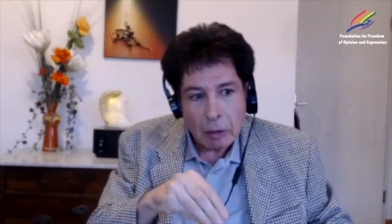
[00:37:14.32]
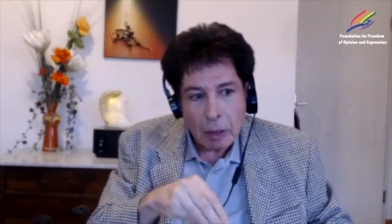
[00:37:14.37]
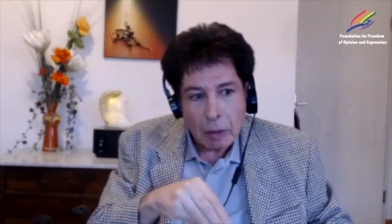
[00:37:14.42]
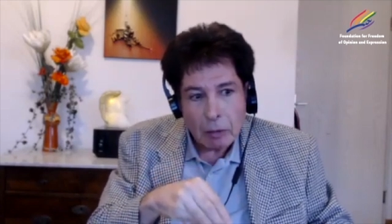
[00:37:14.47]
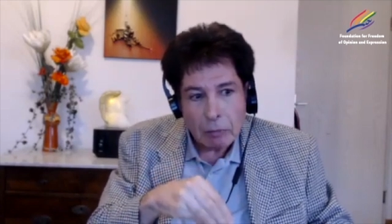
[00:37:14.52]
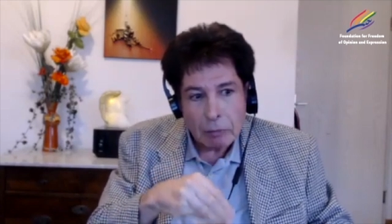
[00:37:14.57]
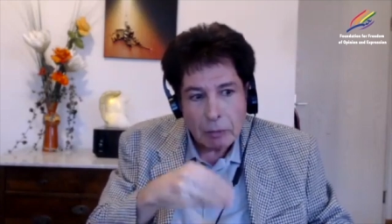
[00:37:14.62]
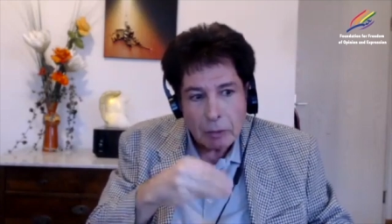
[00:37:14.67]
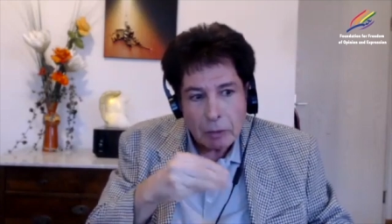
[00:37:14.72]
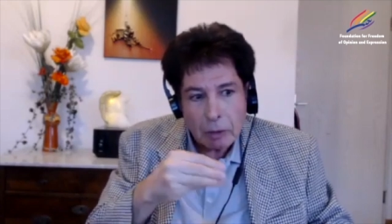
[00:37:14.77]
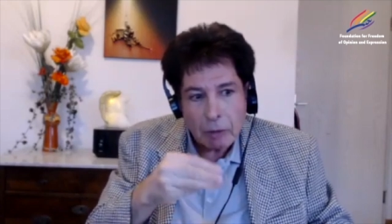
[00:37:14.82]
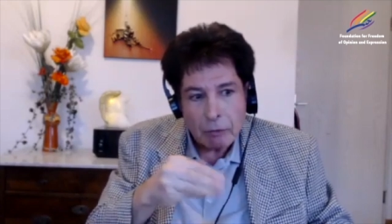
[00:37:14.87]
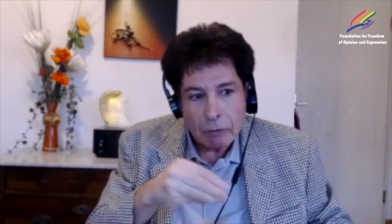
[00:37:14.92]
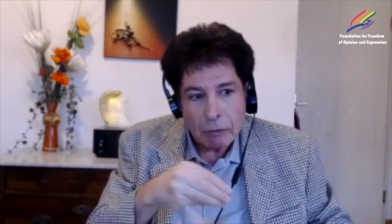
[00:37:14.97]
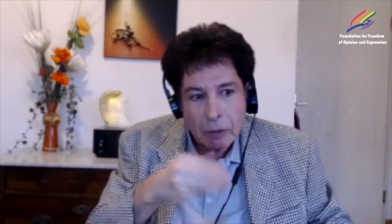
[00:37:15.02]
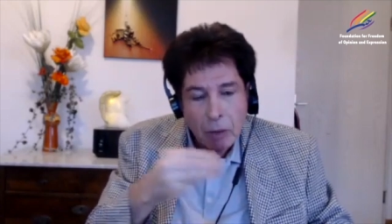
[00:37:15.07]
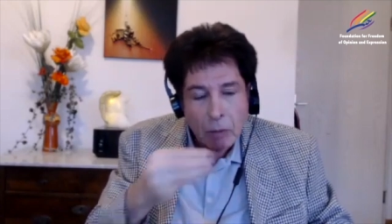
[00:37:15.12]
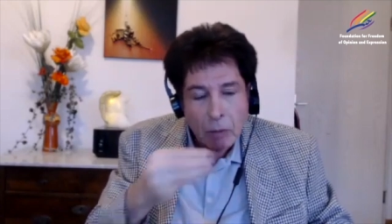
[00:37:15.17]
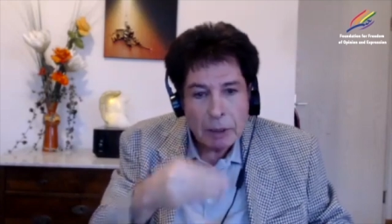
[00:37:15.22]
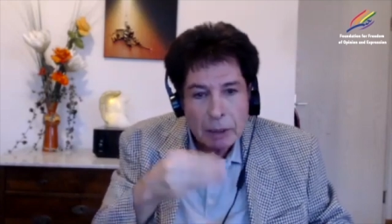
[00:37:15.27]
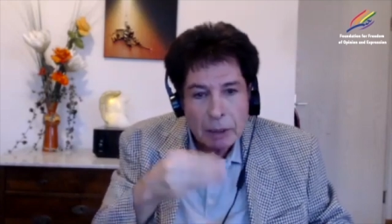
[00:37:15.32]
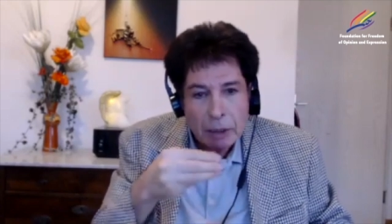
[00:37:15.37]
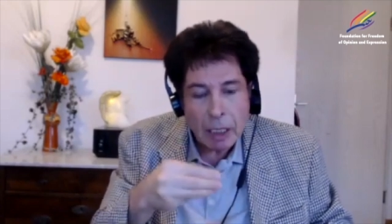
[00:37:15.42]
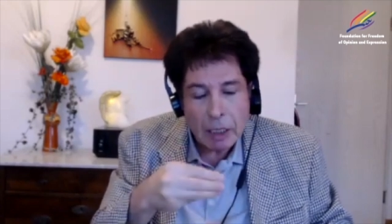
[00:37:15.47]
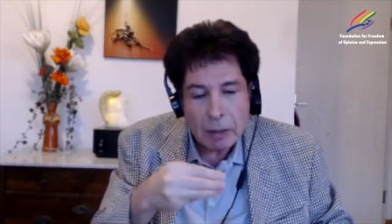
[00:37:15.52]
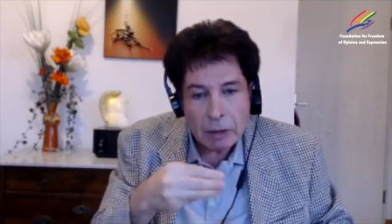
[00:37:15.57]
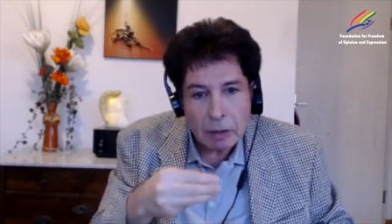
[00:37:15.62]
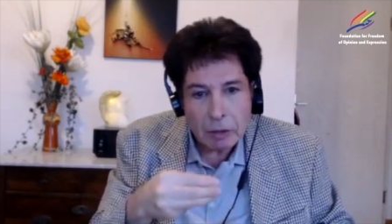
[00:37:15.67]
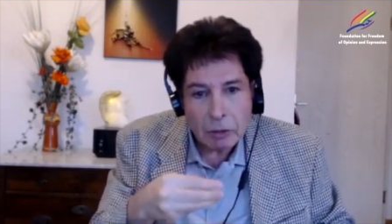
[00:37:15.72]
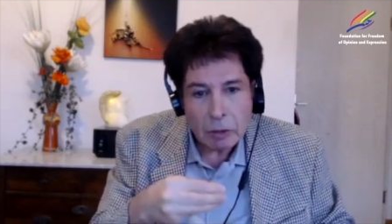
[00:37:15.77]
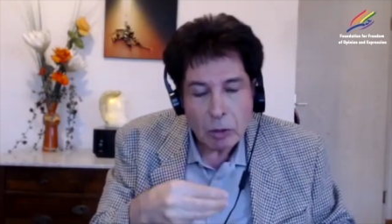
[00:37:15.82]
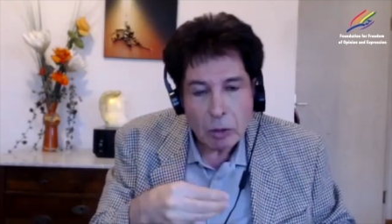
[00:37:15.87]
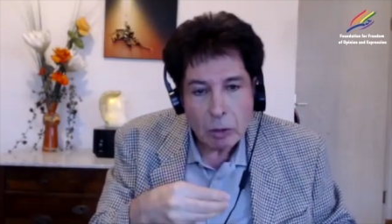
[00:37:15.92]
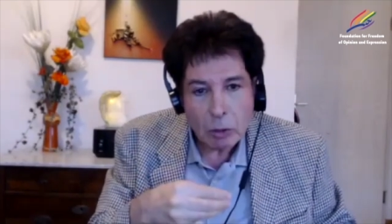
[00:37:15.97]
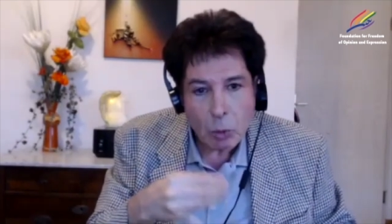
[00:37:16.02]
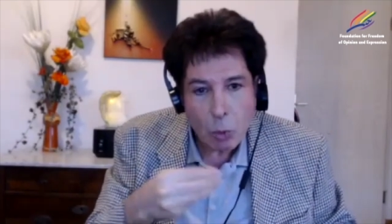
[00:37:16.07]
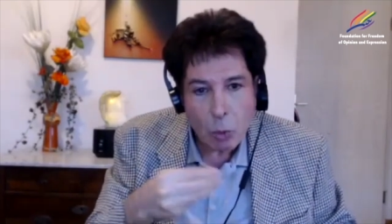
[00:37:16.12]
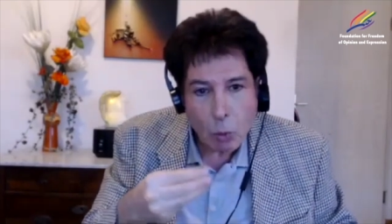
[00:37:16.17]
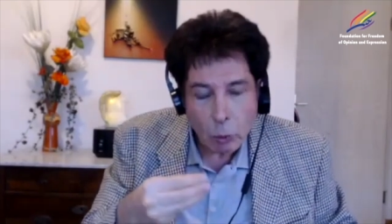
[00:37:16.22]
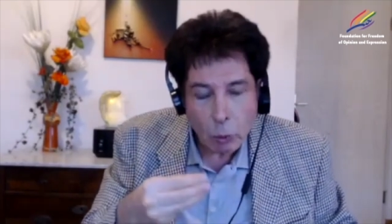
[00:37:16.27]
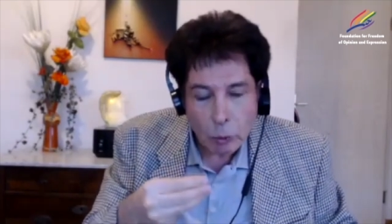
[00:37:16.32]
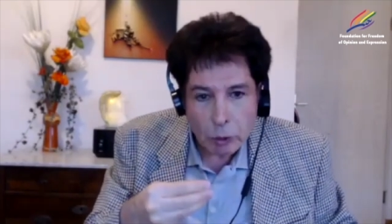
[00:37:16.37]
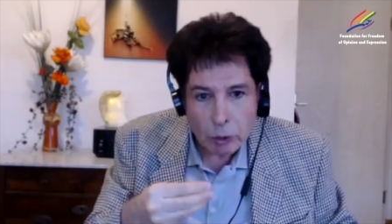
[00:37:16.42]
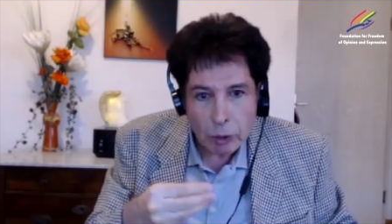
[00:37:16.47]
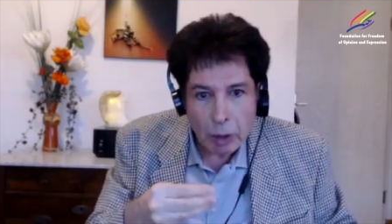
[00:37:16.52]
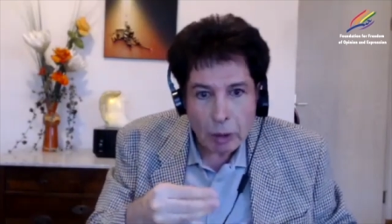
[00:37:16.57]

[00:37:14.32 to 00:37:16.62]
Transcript: uh, complicated rules.